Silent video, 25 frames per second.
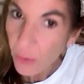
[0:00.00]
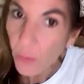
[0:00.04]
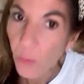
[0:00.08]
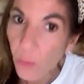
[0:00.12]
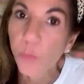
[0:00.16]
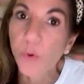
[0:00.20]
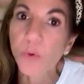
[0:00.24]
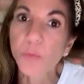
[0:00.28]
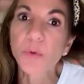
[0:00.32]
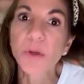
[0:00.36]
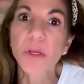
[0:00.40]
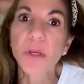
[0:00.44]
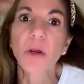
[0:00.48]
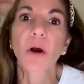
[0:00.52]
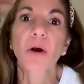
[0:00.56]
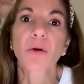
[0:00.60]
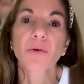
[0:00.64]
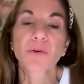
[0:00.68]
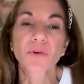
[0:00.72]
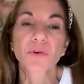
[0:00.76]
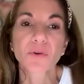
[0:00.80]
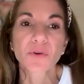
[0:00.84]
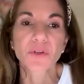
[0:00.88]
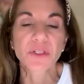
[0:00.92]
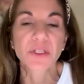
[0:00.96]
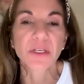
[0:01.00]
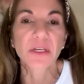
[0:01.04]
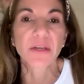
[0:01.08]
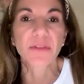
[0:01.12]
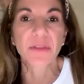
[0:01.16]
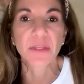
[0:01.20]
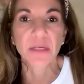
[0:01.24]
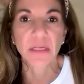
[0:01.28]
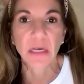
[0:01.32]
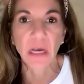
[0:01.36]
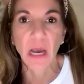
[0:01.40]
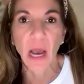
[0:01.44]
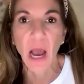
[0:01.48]
when we understand
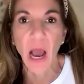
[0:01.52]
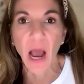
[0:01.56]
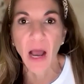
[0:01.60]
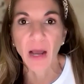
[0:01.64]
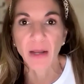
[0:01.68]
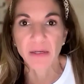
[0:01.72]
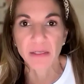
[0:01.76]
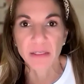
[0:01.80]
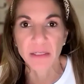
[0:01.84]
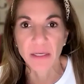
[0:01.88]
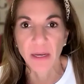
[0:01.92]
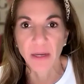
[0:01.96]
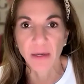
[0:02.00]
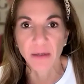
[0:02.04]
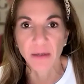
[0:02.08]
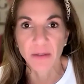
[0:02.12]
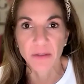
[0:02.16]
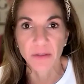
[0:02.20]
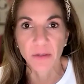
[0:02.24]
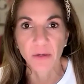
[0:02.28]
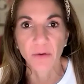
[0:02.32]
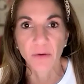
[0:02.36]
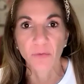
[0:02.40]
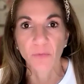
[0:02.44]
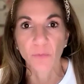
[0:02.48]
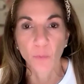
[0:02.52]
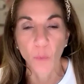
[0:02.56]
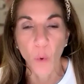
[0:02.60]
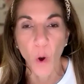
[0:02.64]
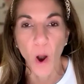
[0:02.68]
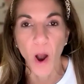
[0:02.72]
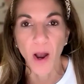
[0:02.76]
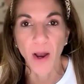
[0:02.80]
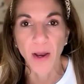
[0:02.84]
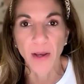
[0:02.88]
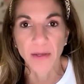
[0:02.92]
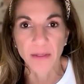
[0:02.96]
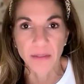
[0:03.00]
the context of
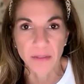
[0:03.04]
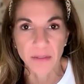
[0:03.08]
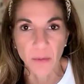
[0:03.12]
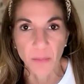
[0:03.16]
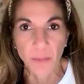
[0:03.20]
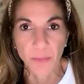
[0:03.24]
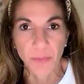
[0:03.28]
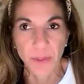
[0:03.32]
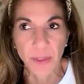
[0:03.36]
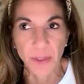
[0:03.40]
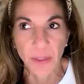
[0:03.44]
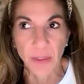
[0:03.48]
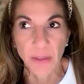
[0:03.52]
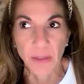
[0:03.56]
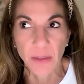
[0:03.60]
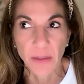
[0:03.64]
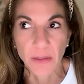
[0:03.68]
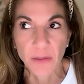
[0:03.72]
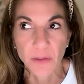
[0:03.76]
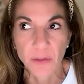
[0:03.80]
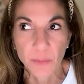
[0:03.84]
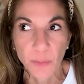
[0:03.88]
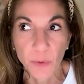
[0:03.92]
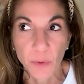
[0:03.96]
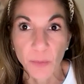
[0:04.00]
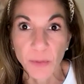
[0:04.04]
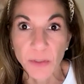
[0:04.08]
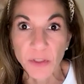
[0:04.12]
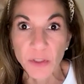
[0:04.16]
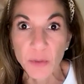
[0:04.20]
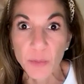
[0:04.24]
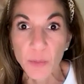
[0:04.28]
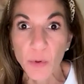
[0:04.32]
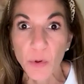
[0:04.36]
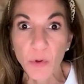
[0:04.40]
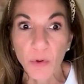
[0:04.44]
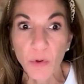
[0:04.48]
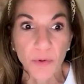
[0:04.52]
why something is
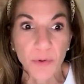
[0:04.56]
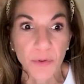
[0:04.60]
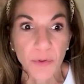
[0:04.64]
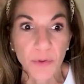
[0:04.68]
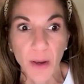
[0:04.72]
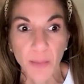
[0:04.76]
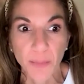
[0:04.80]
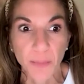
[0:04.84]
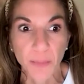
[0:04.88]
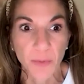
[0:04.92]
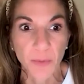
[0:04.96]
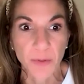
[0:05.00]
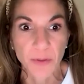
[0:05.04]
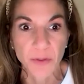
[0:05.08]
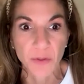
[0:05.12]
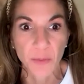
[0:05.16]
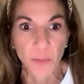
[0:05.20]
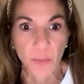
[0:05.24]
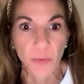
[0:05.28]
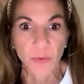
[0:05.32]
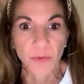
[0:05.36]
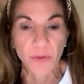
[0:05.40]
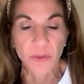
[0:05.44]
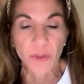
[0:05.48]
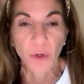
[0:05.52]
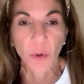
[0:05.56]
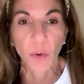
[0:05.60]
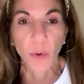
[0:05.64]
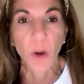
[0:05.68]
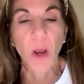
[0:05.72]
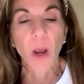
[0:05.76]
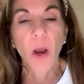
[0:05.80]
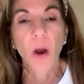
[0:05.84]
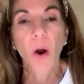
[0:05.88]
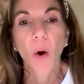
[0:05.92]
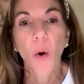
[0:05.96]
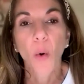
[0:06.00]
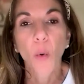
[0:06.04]
permissible or not permissible. So
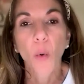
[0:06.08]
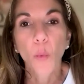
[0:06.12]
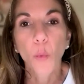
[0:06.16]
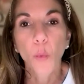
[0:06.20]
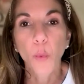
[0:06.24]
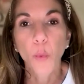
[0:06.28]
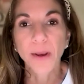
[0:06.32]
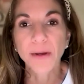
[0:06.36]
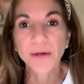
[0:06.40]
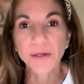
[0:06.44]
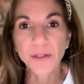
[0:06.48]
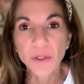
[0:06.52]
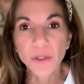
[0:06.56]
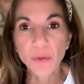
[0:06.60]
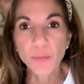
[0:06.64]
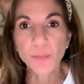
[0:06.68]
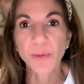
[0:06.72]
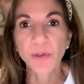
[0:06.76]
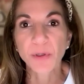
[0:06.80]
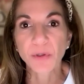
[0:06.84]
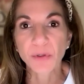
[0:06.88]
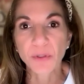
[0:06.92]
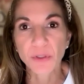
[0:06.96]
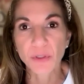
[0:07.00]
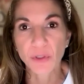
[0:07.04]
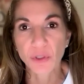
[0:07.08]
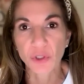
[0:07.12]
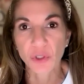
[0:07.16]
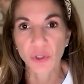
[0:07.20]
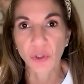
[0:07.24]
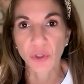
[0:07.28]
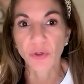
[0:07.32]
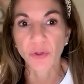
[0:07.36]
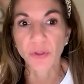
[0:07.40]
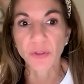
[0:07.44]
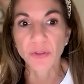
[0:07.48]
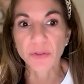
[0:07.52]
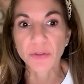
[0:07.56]
when you bill
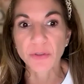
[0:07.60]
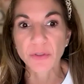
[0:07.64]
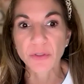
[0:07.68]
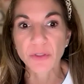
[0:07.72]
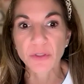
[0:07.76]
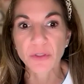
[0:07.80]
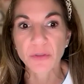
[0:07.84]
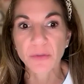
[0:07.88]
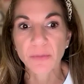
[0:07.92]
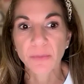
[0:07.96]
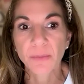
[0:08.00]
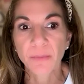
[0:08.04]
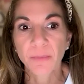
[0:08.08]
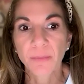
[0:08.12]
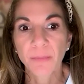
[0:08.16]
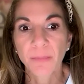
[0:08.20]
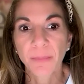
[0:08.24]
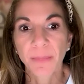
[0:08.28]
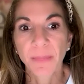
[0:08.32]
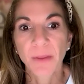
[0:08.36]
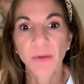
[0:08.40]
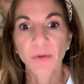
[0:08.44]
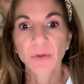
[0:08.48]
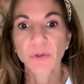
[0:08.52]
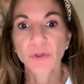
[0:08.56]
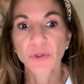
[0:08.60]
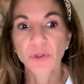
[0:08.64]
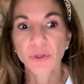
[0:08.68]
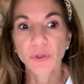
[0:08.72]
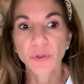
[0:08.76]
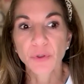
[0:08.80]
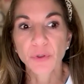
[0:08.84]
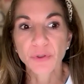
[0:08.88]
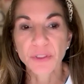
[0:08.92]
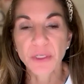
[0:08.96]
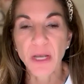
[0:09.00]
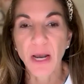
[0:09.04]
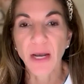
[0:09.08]
insurance,
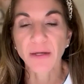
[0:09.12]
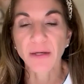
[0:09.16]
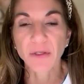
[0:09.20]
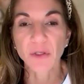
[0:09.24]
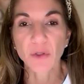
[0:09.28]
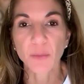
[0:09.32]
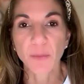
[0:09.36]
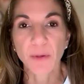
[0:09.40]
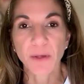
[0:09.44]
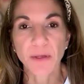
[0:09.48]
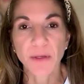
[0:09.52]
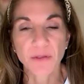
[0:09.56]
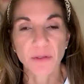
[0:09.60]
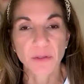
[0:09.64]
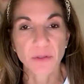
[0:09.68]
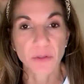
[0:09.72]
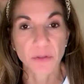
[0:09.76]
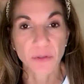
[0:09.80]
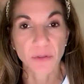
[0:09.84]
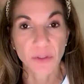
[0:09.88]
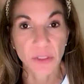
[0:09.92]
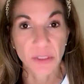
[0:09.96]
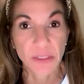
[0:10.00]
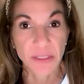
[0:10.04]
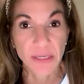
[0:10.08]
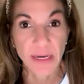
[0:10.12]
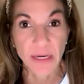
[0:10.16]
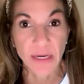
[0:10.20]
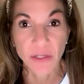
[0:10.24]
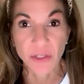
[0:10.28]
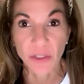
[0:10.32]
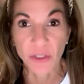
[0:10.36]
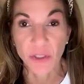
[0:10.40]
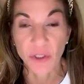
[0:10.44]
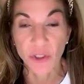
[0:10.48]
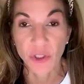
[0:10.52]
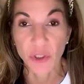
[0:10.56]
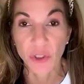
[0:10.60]
your
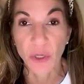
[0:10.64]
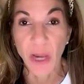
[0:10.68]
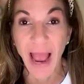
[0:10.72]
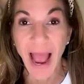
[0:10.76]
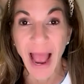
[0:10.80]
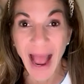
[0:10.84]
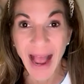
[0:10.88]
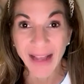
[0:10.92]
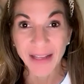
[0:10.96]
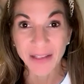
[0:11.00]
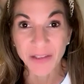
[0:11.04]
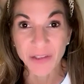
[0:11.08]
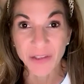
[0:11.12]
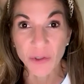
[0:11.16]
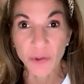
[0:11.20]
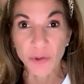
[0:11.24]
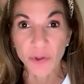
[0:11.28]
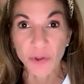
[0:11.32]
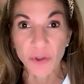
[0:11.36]
documentation has to